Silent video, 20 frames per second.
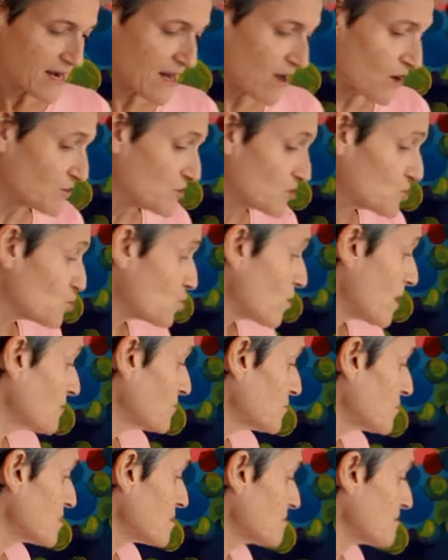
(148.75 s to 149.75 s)
Now on the
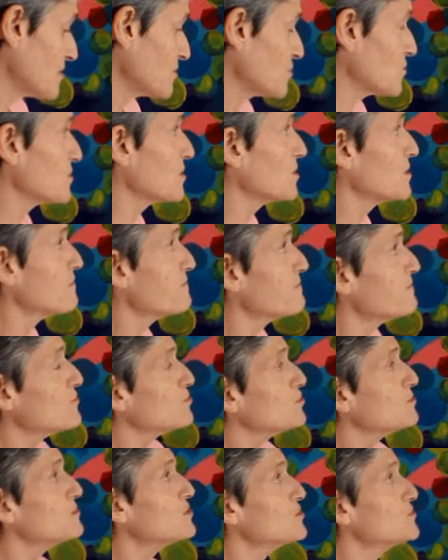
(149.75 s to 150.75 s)
12th of the month, we've got a
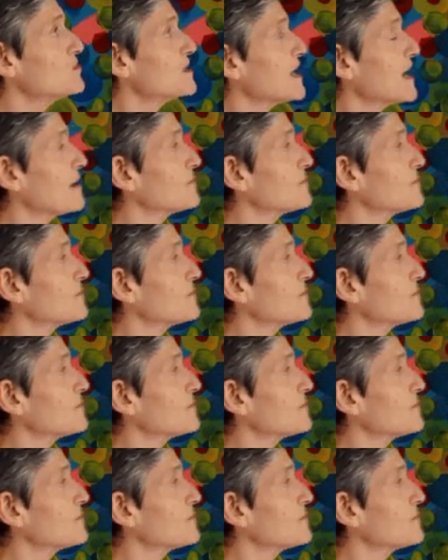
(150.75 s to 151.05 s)
full moon